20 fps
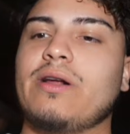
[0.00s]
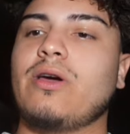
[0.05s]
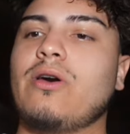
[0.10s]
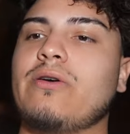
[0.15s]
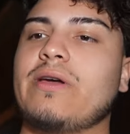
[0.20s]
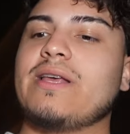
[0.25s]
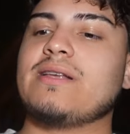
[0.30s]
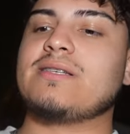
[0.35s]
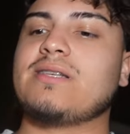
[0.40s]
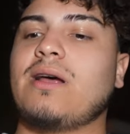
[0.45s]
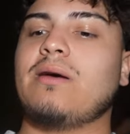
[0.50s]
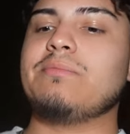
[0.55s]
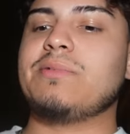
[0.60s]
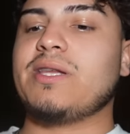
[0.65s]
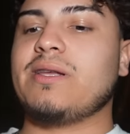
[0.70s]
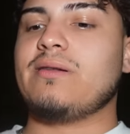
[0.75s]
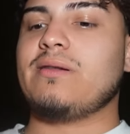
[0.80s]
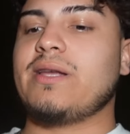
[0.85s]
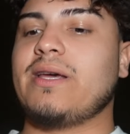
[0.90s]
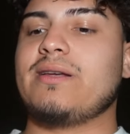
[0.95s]
go get
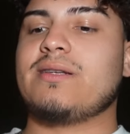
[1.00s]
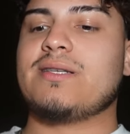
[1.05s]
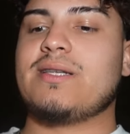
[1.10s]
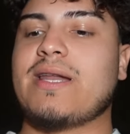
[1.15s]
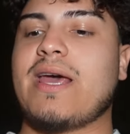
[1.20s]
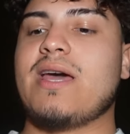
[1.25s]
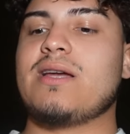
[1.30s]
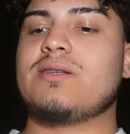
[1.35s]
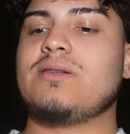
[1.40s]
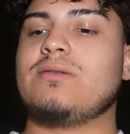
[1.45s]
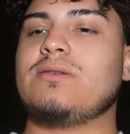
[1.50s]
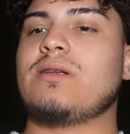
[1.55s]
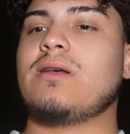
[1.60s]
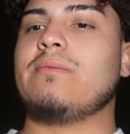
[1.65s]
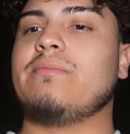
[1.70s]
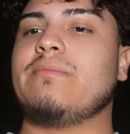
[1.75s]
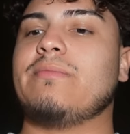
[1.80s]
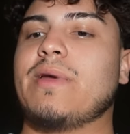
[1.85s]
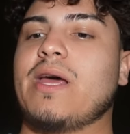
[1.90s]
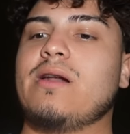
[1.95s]
something, like snacks or
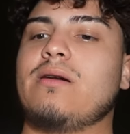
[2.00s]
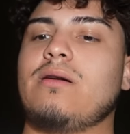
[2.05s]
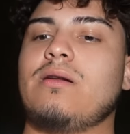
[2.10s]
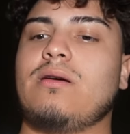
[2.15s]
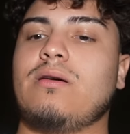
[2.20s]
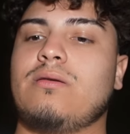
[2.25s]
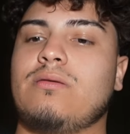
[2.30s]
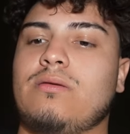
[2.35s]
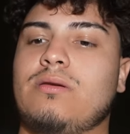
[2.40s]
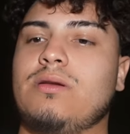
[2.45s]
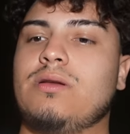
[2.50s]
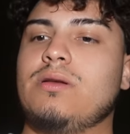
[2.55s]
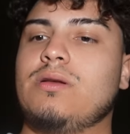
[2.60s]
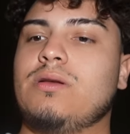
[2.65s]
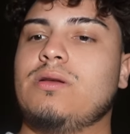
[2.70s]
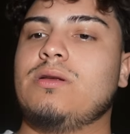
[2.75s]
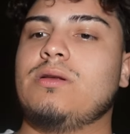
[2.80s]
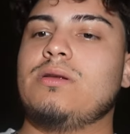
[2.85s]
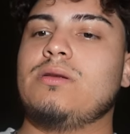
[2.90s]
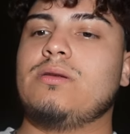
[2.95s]
something. I don't know.
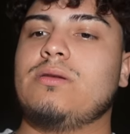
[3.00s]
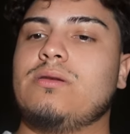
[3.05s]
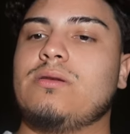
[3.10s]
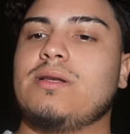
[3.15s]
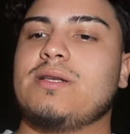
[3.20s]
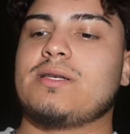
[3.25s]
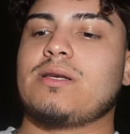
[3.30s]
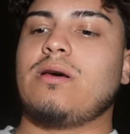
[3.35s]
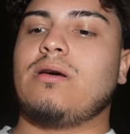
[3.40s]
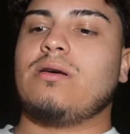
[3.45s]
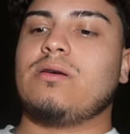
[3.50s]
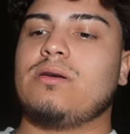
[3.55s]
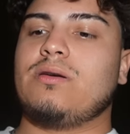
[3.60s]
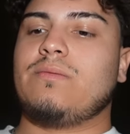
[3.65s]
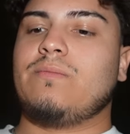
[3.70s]
Let's call her.